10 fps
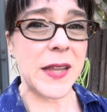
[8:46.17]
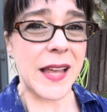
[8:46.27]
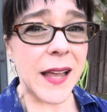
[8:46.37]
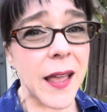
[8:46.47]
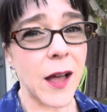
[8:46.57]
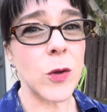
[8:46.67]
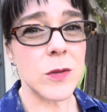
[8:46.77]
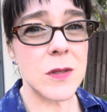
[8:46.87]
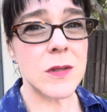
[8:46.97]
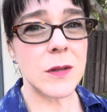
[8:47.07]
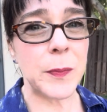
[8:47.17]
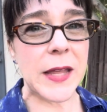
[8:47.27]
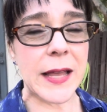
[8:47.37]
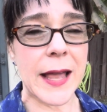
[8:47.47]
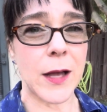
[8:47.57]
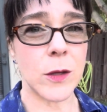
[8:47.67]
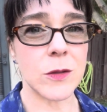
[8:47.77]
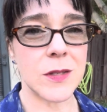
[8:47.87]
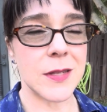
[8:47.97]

it counts.